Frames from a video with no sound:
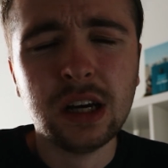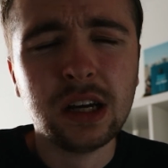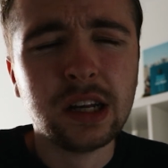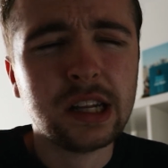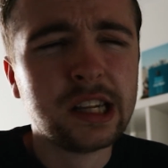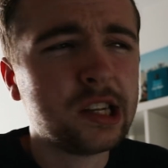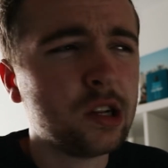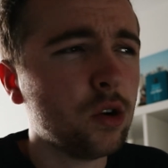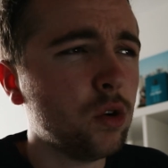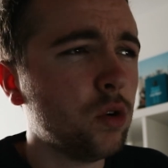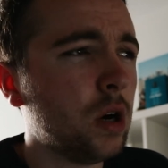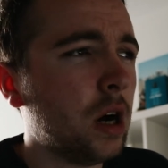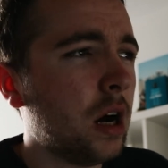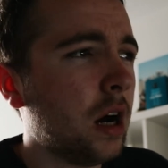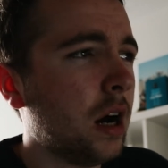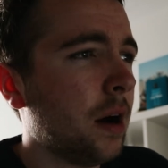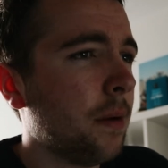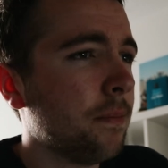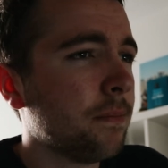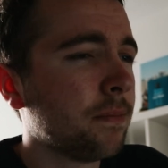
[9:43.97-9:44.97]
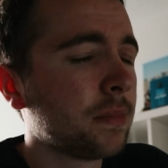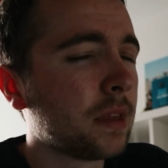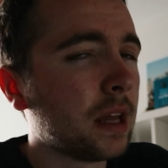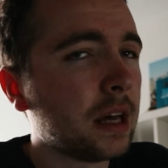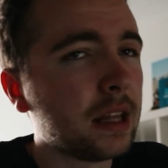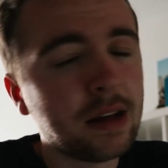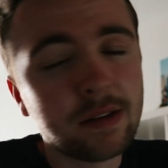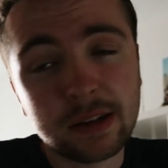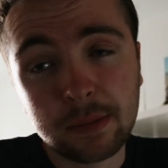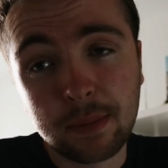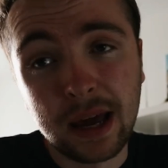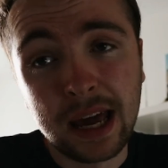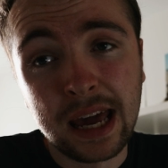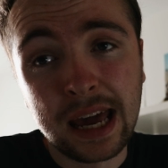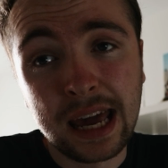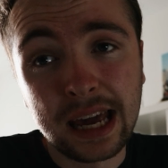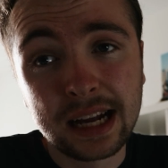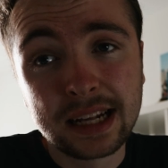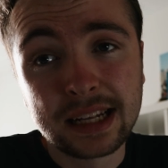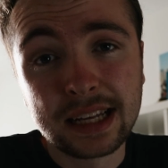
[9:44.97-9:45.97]
so that was a bit
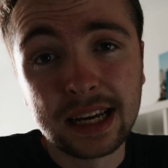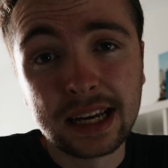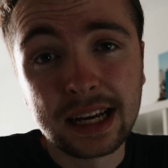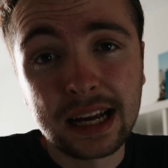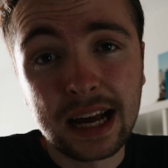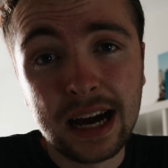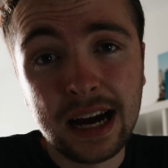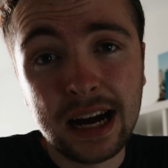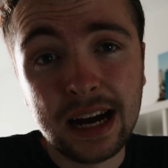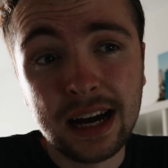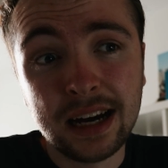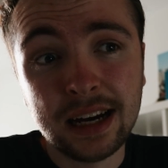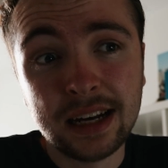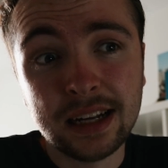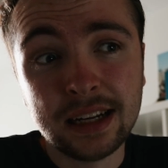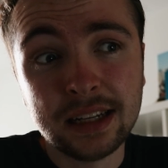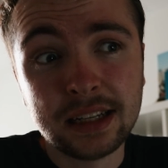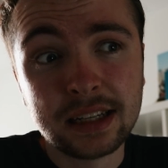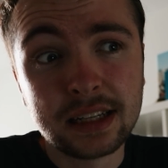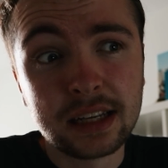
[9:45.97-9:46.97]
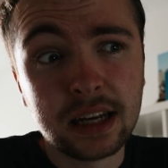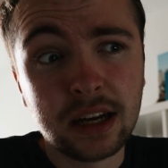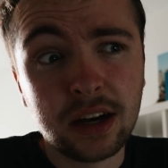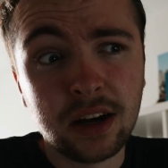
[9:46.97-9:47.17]
hectic, and